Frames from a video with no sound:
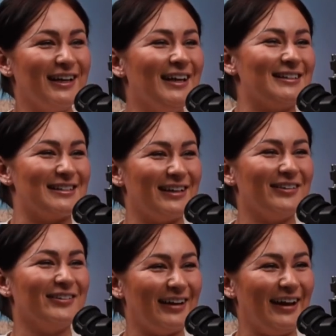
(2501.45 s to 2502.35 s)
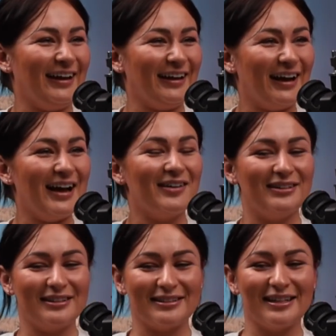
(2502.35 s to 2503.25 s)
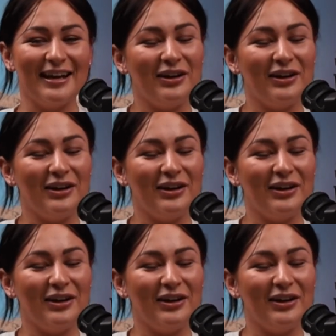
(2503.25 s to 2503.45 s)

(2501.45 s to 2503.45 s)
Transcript: Yeah. It's like, okay, I have this,